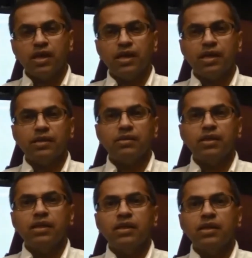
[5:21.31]
and
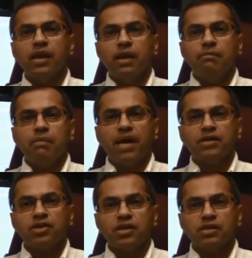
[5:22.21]
the
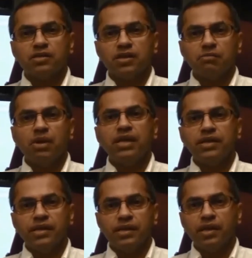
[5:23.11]
manager has the
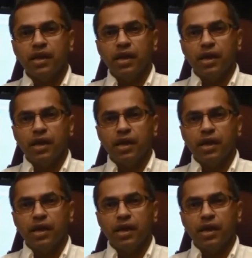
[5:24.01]
ability